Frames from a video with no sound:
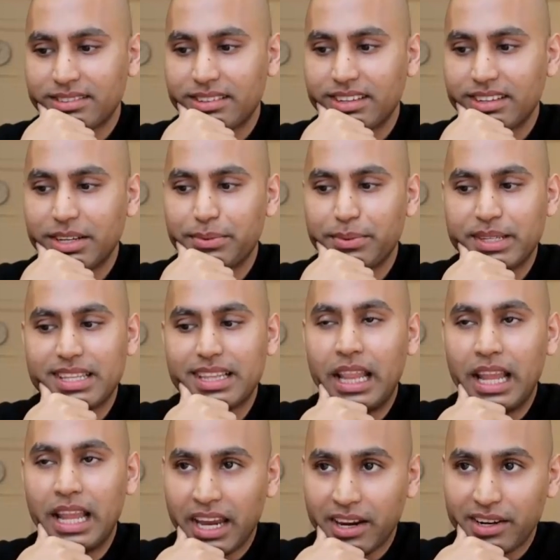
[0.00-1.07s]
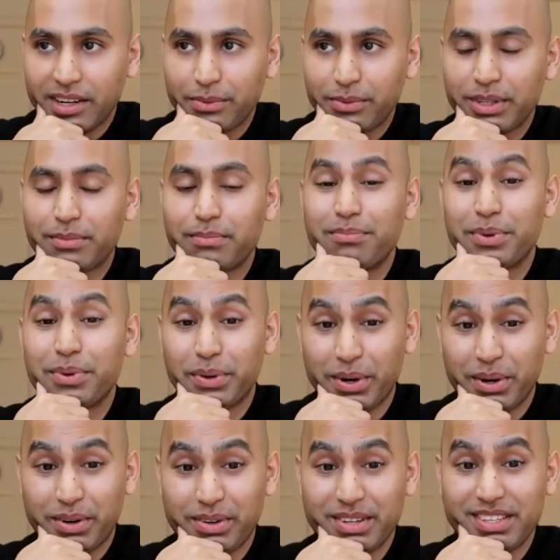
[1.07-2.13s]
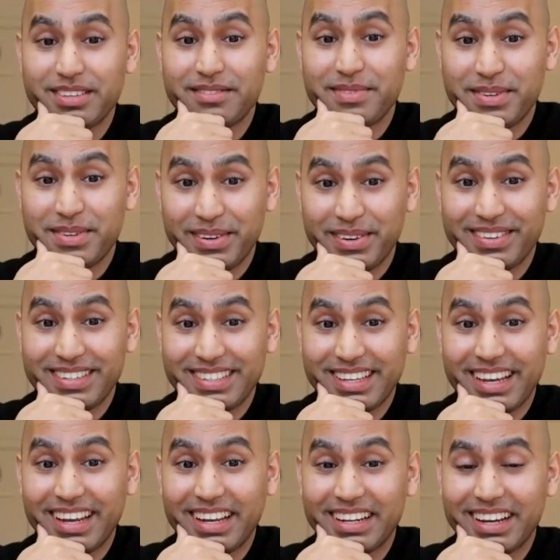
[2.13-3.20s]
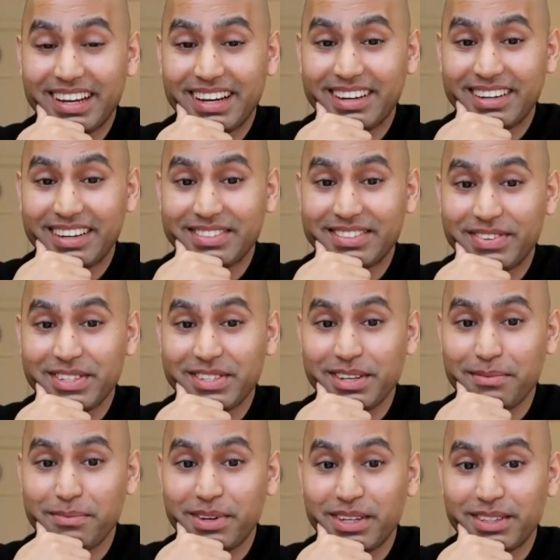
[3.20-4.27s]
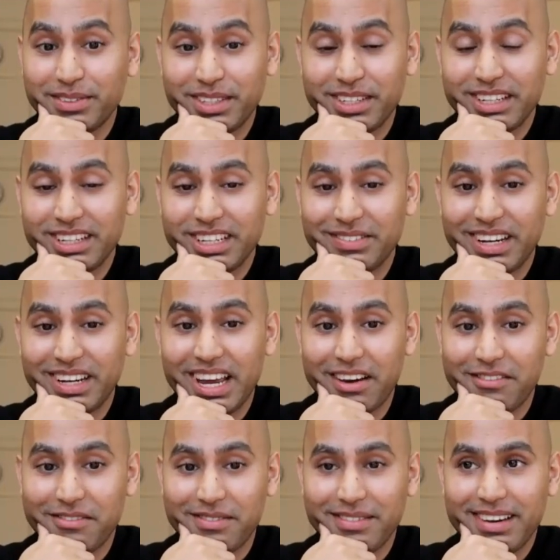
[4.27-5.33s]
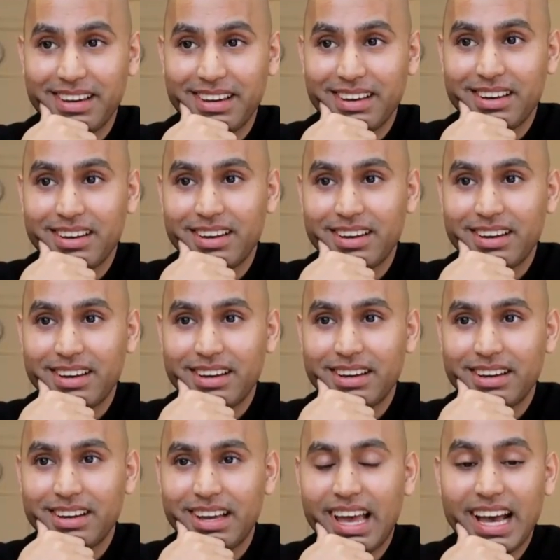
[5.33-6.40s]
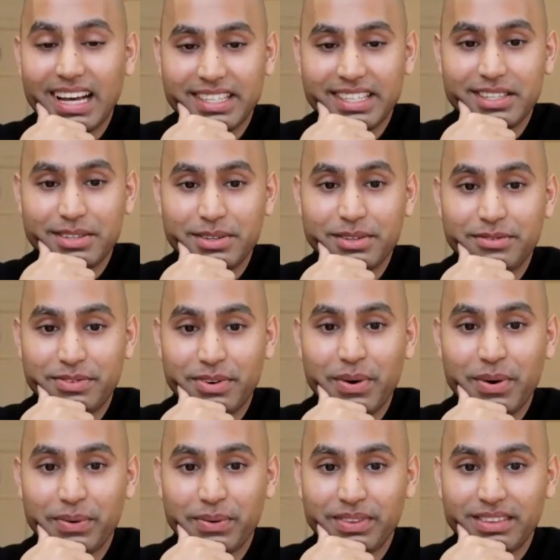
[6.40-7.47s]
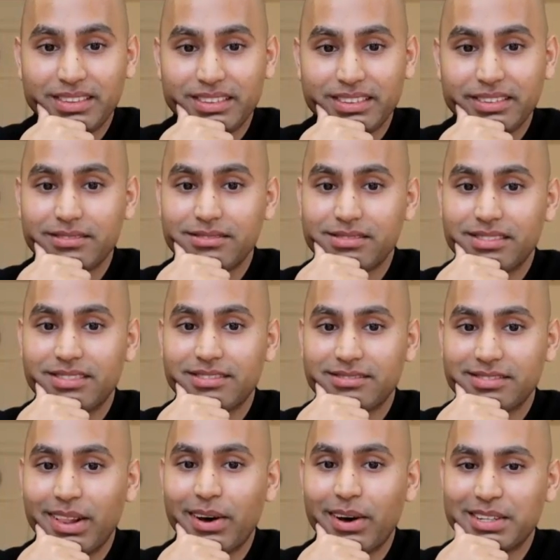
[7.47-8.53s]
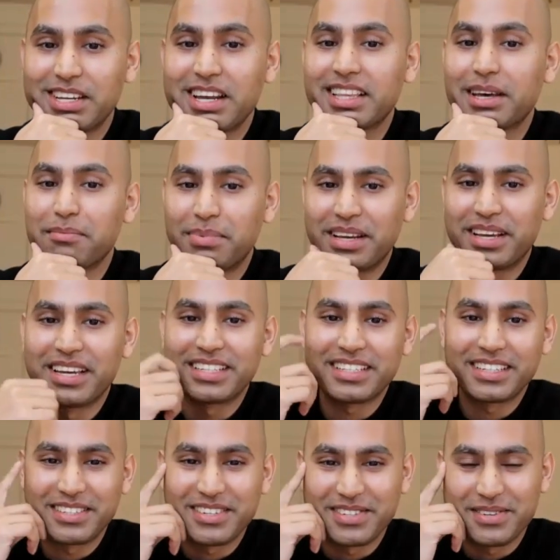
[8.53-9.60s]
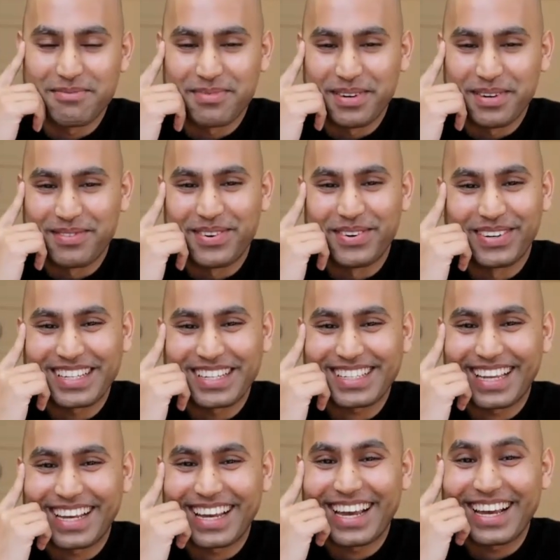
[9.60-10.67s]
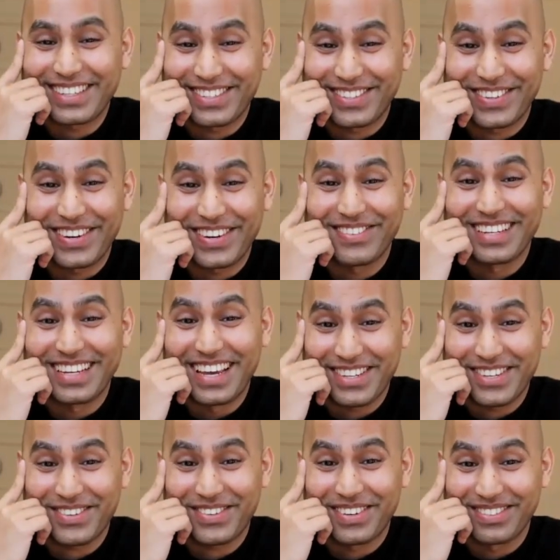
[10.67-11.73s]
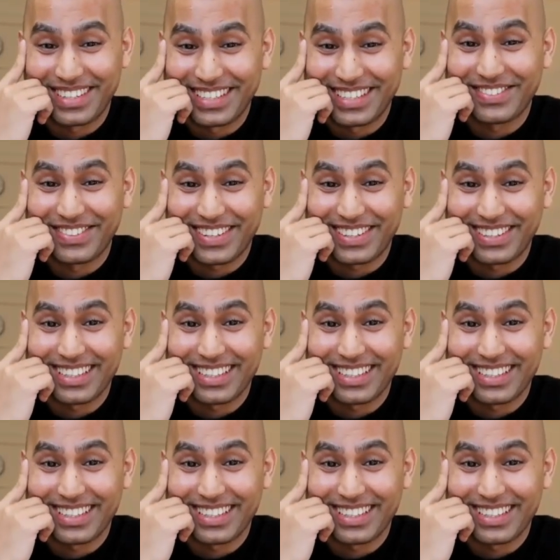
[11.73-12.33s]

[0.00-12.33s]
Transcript: it was layered with bureaucracy. And for someone who didn't even have access to phone, lodging an application to Supreme Court is extremely difficult.